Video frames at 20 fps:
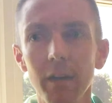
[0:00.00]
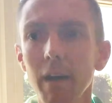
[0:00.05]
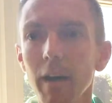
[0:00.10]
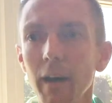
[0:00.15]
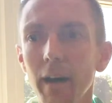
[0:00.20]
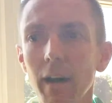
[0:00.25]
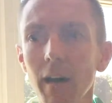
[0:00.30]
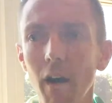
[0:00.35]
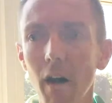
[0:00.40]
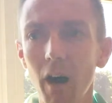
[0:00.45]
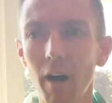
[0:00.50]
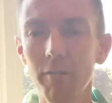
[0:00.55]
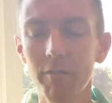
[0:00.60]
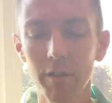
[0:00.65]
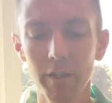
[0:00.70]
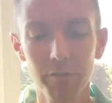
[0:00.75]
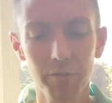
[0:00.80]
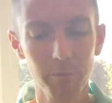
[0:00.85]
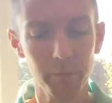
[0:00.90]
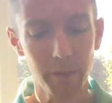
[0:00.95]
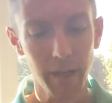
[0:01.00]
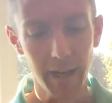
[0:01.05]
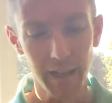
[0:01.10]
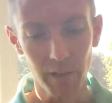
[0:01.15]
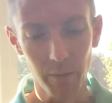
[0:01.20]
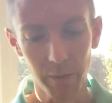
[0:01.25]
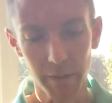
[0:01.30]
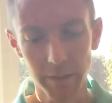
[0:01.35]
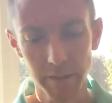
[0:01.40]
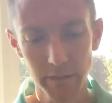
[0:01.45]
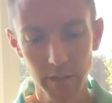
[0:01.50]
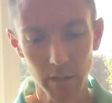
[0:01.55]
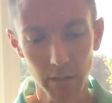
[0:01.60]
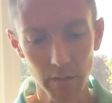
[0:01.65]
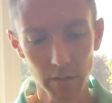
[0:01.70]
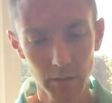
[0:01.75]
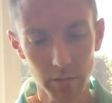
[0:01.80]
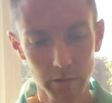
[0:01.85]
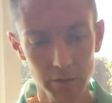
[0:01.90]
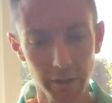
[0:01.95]
offering from Callaway.
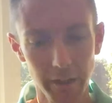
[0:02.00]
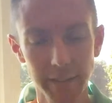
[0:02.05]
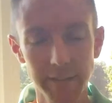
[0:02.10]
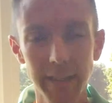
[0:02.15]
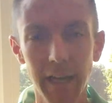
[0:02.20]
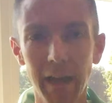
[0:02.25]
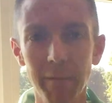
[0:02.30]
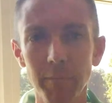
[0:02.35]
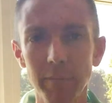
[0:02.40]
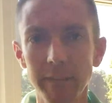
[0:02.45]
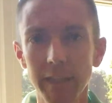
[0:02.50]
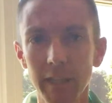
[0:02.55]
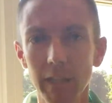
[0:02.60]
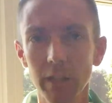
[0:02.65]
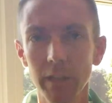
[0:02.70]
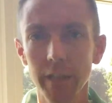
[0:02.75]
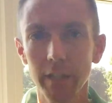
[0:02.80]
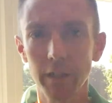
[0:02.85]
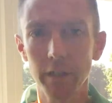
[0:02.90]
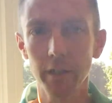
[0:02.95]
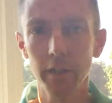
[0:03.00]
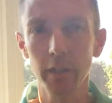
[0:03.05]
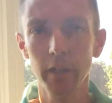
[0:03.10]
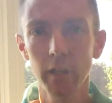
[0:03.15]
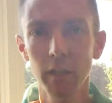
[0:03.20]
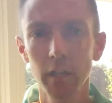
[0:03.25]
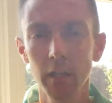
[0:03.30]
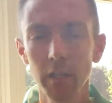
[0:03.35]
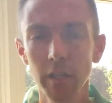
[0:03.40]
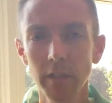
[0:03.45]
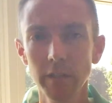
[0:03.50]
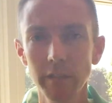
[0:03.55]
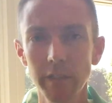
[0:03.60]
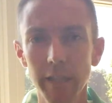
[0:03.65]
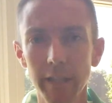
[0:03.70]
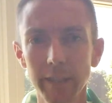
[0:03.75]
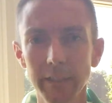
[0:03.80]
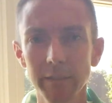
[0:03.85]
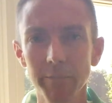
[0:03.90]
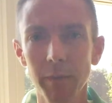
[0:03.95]
So a great time to take a look at your
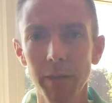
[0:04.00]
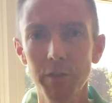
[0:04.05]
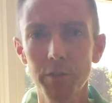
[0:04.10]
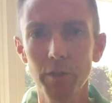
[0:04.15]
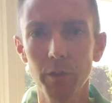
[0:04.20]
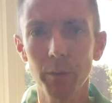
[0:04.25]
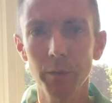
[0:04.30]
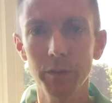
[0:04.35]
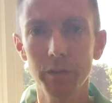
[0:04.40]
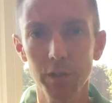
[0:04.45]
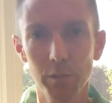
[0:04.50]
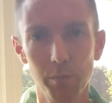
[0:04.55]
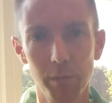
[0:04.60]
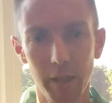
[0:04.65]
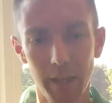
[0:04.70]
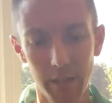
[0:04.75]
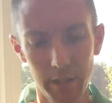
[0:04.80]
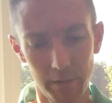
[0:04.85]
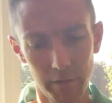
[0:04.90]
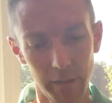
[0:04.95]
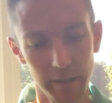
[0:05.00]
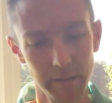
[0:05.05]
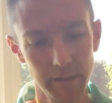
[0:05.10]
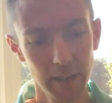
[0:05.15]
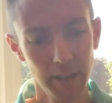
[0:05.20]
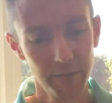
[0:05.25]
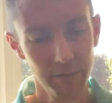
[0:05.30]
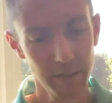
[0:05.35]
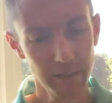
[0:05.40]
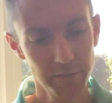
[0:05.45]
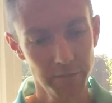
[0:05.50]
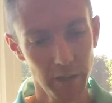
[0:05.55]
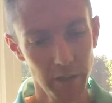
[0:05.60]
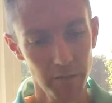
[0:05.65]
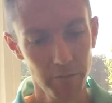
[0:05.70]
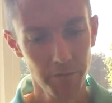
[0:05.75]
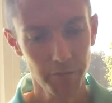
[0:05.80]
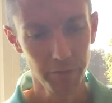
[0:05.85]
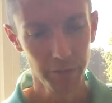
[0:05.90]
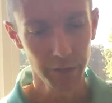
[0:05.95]
sticks and make sure we're still playing the right stuff that's fit
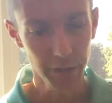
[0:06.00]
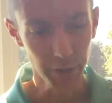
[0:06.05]
for